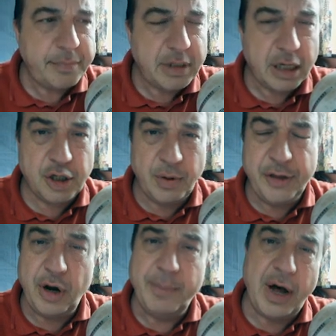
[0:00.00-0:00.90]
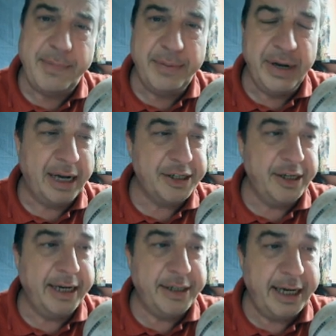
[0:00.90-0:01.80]
So I thought I'd pop up there last
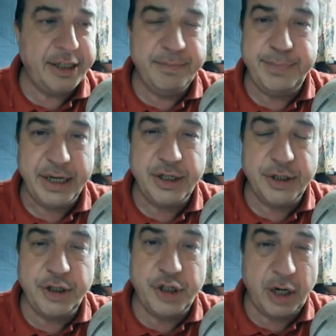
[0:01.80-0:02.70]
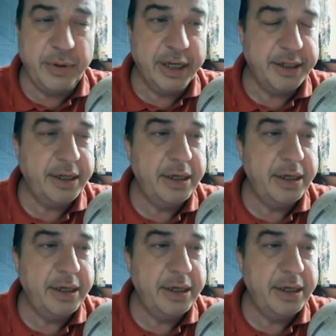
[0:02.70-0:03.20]
night, take some pictures to show this.